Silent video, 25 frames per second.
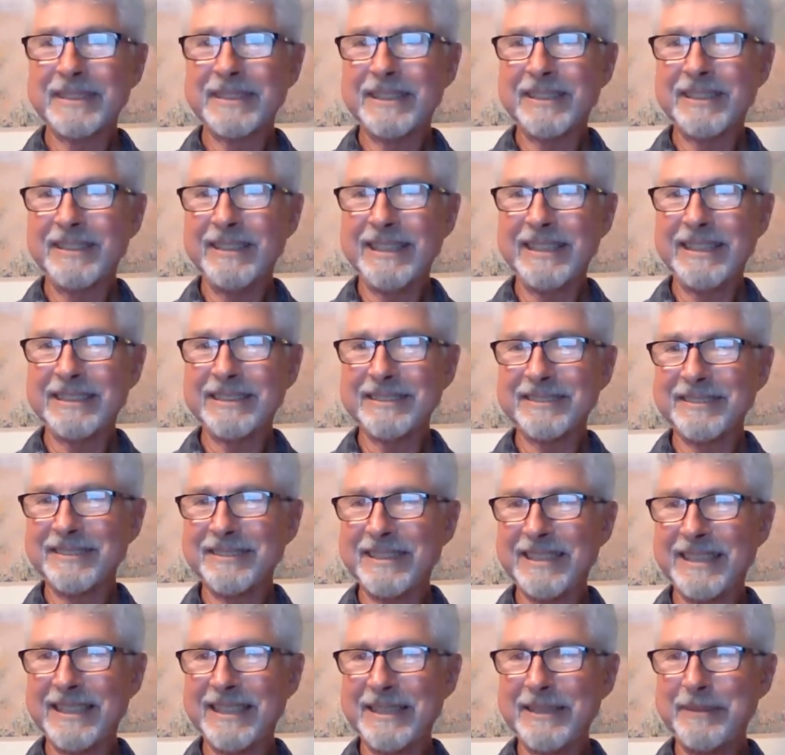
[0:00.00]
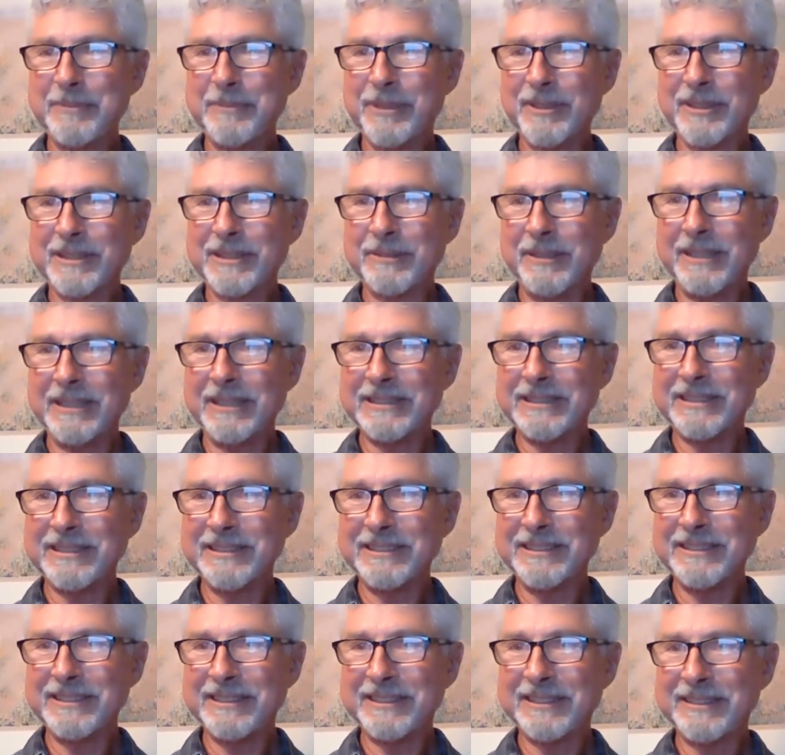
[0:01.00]
All right. Any more
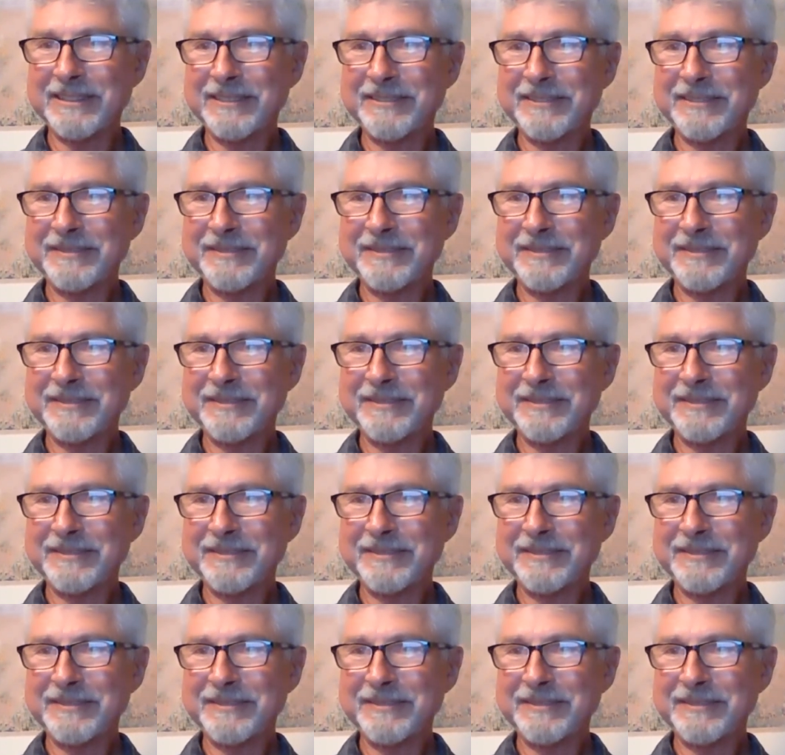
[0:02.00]
questions?